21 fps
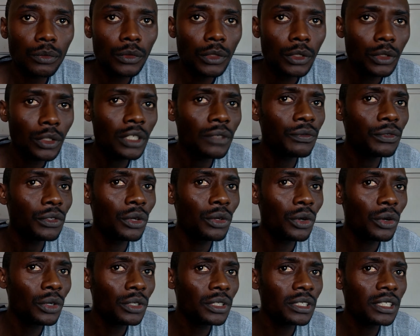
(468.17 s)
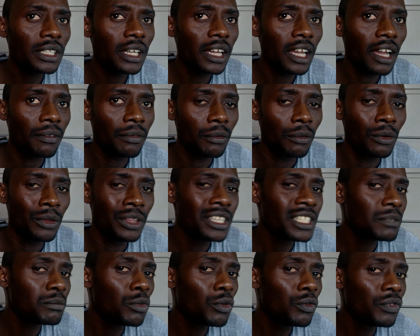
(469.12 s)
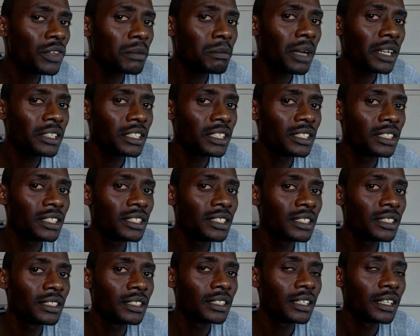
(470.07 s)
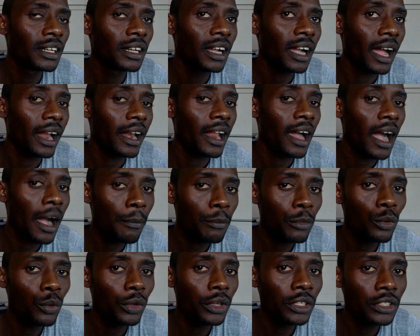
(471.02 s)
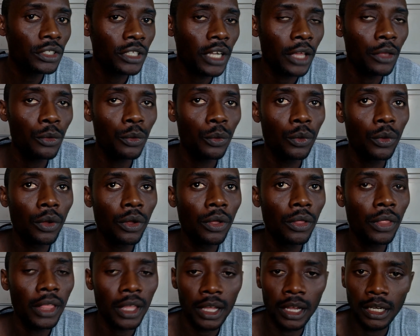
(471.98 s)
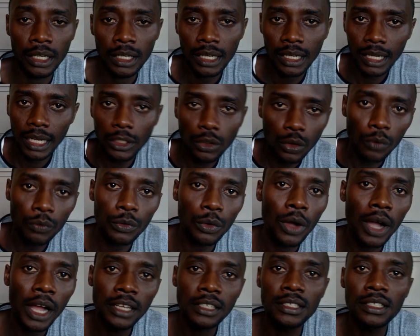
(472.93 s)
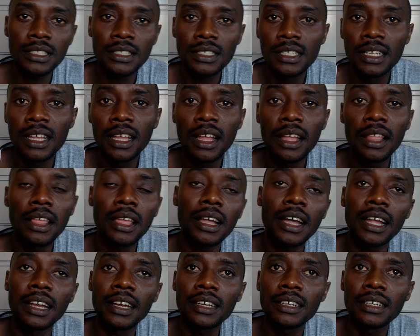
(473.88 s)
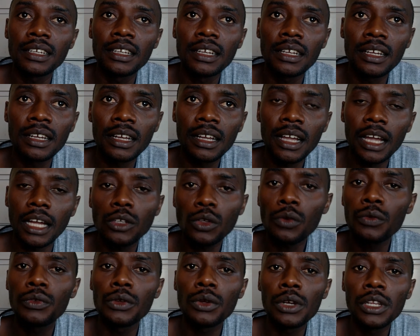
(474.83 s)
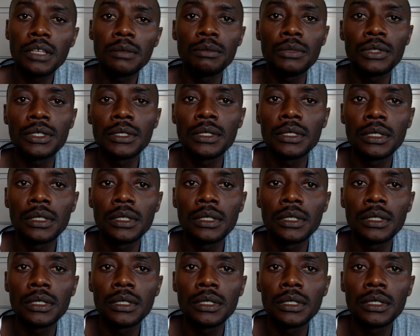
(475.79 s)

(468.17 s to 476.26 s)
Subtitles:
If you're not careful, these moving machines can harm you, injure you. They can cut off your hands. They can cut off your limbs.